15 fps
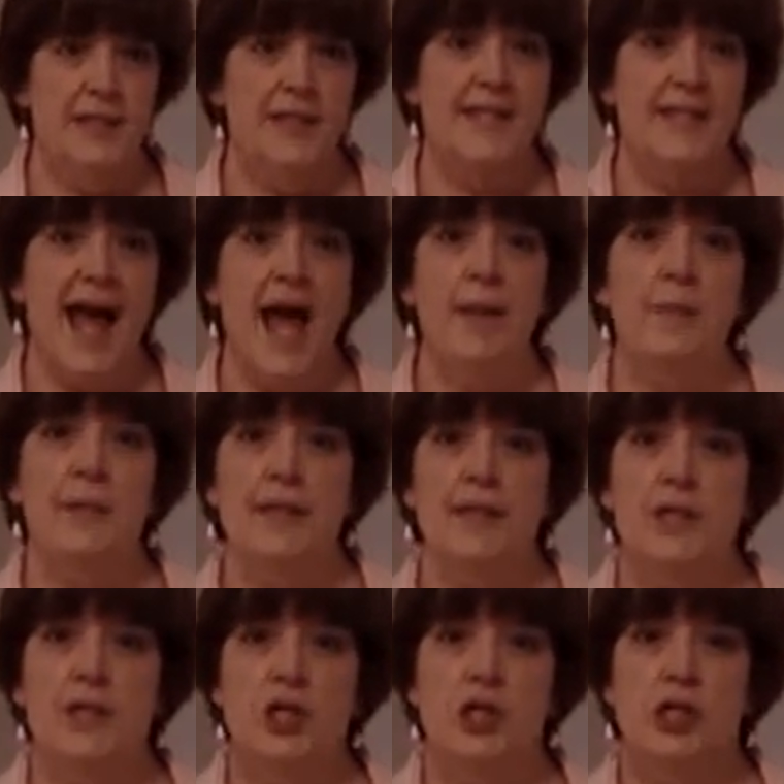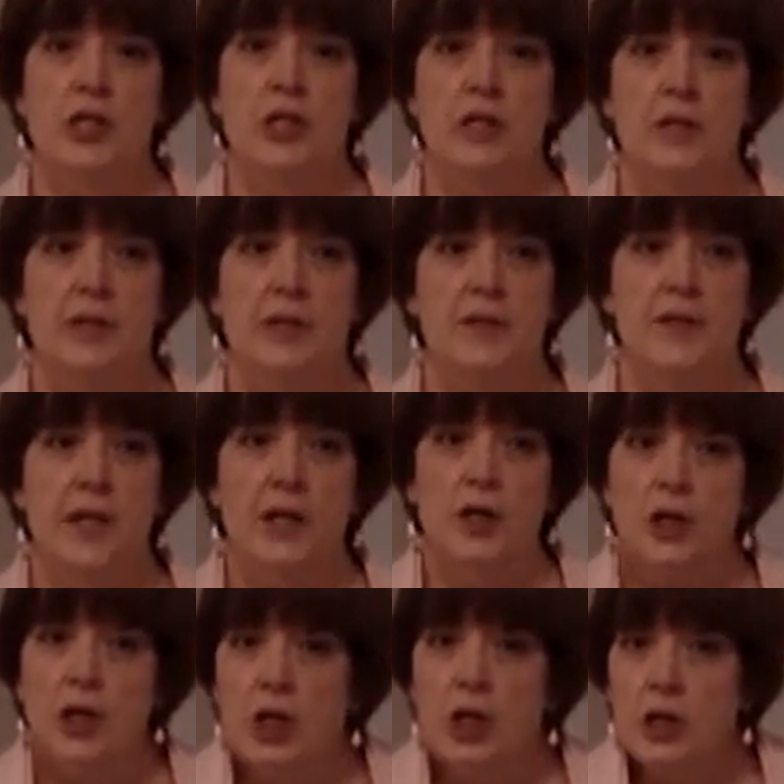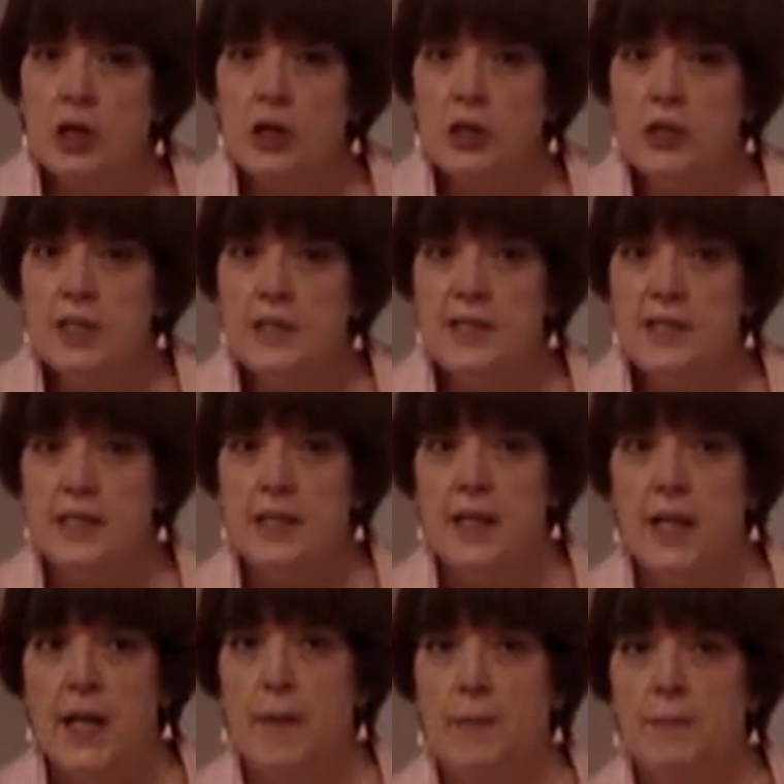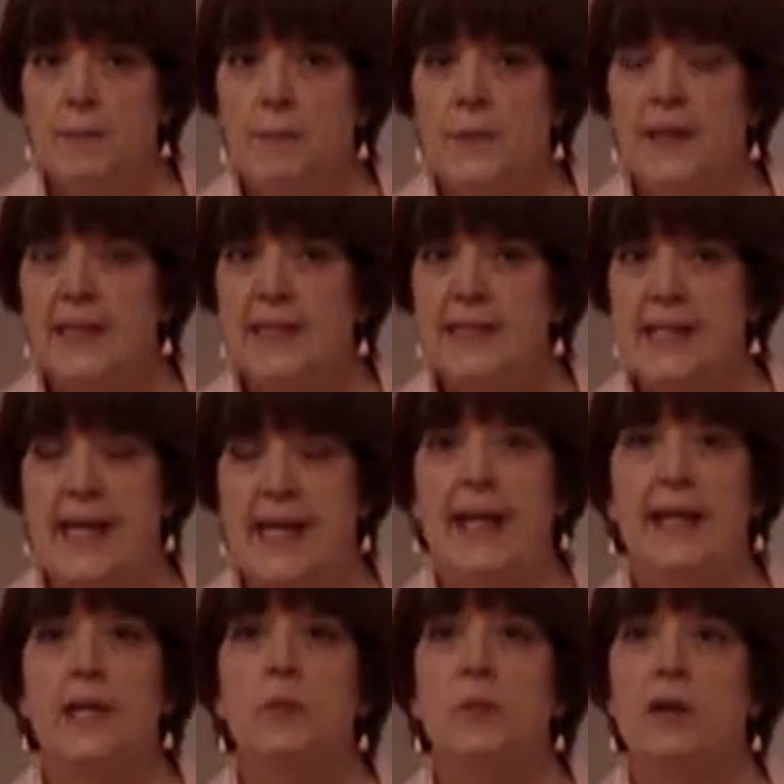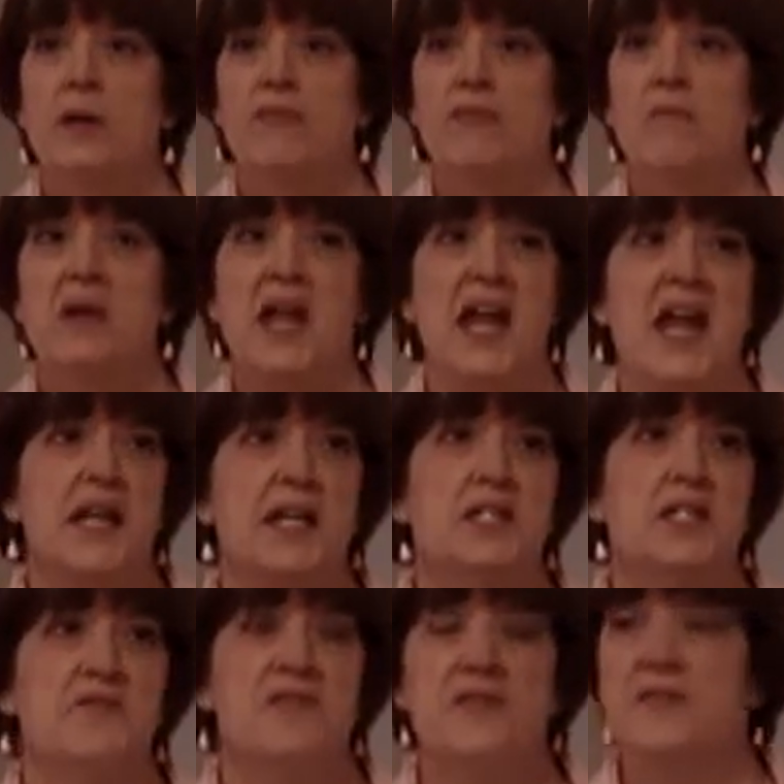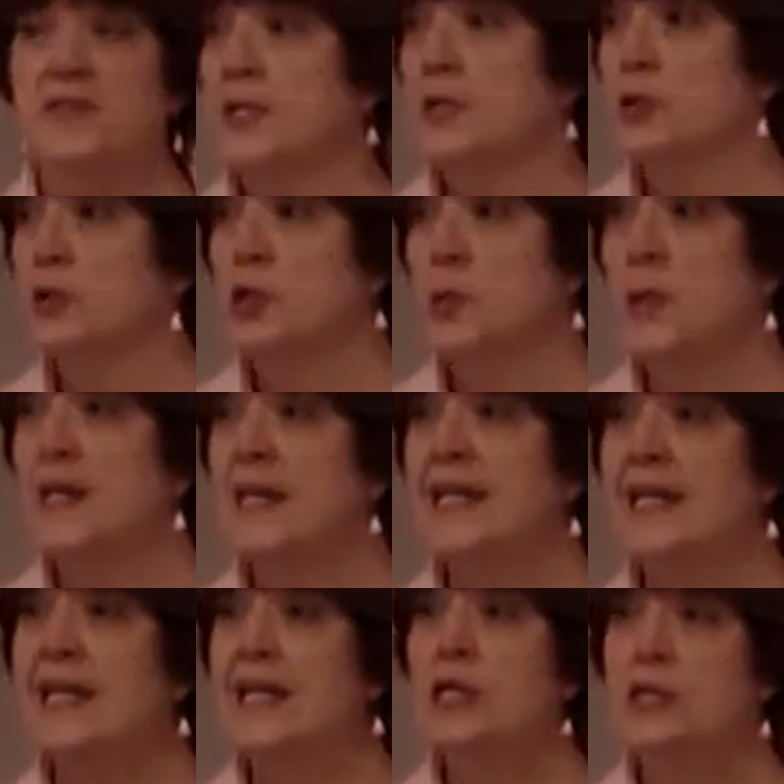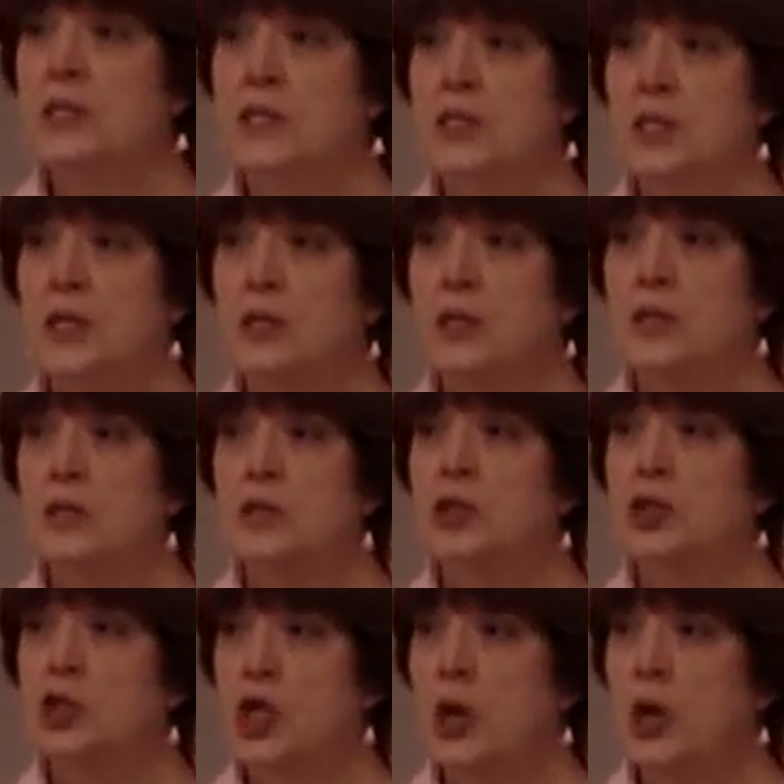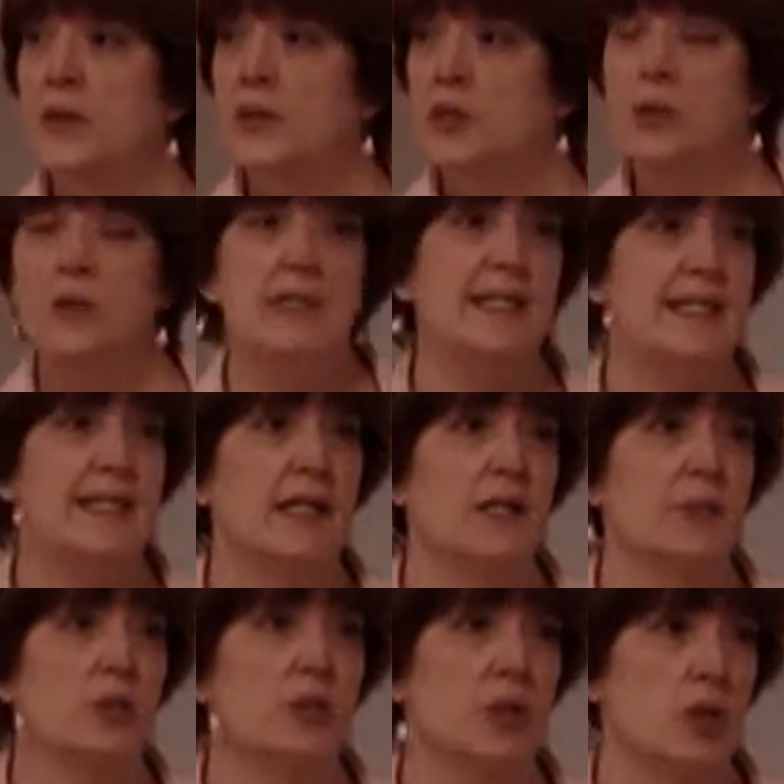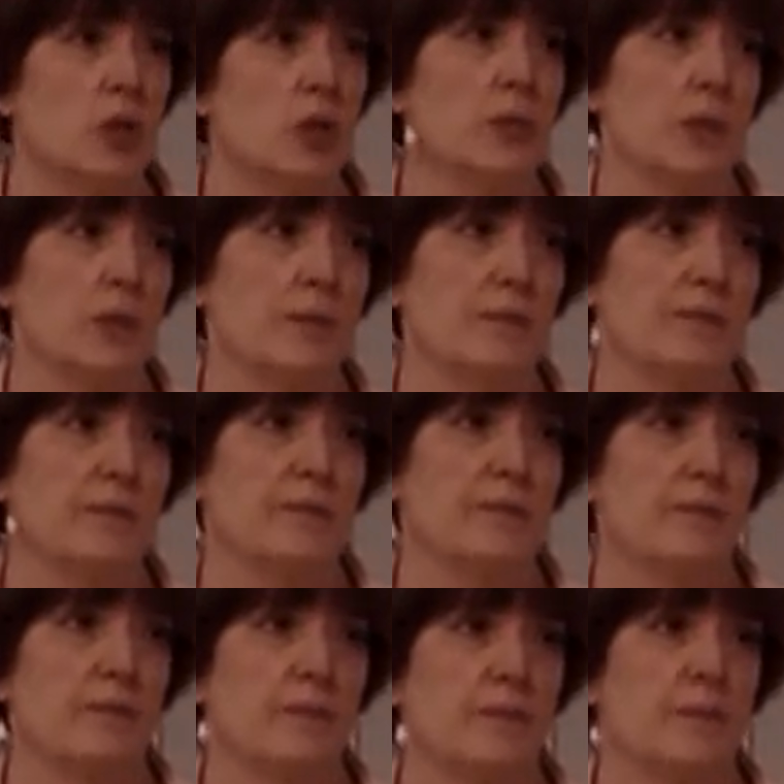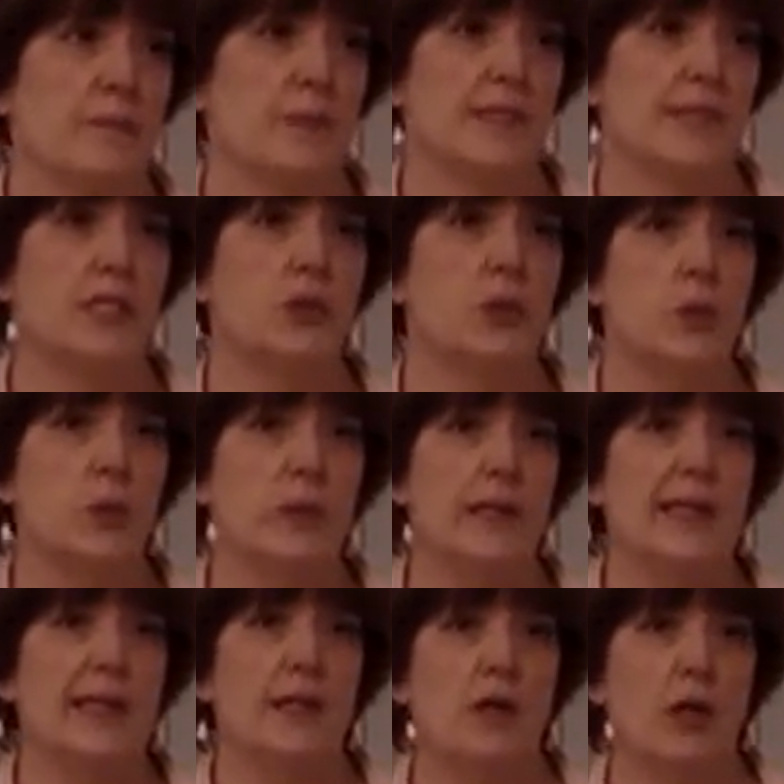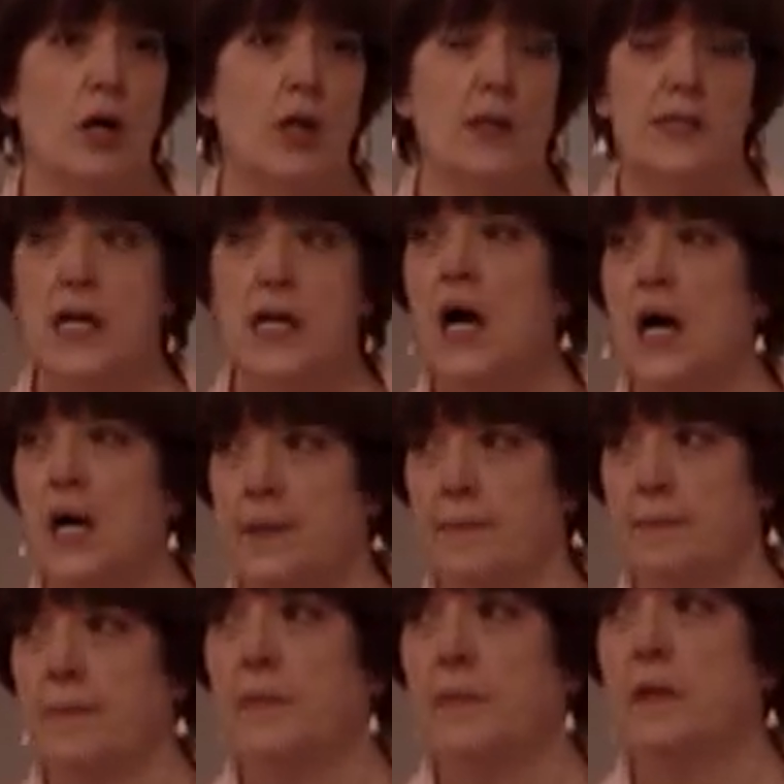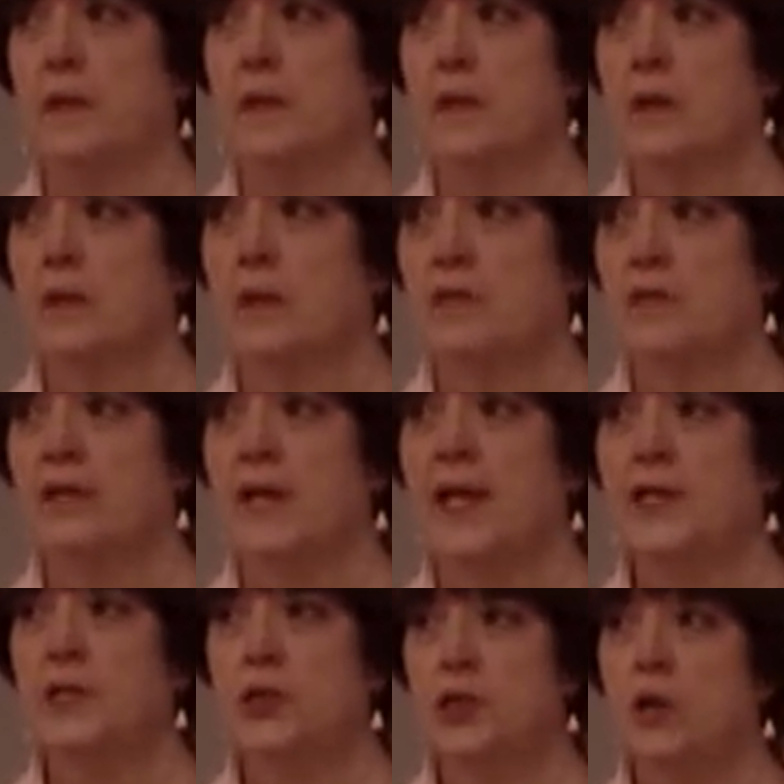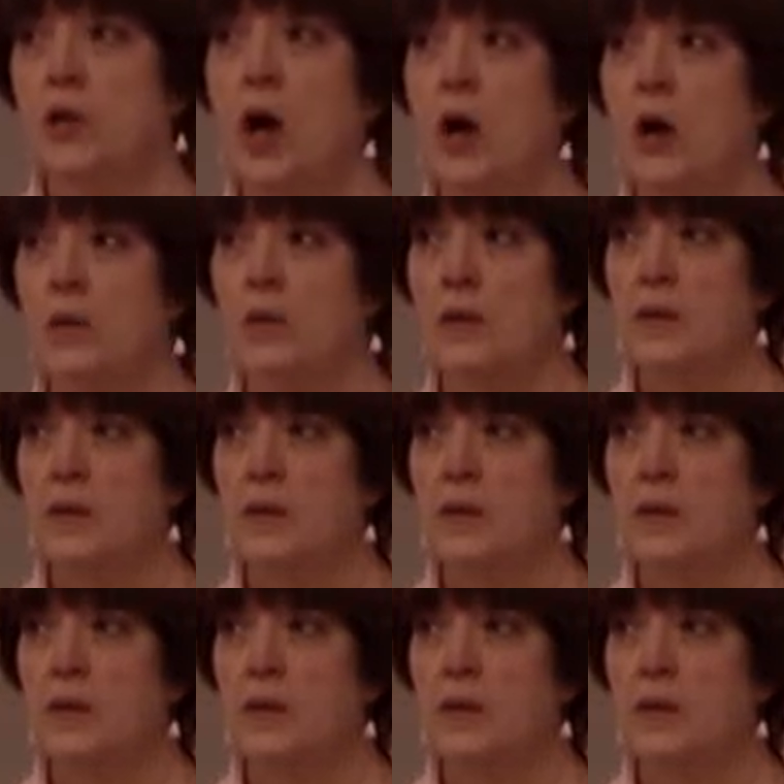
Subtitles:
damage that occurs can take anywhere from 8 to 15 or 20 years to show into a detectable tumor. It takes a really long time for that to grow.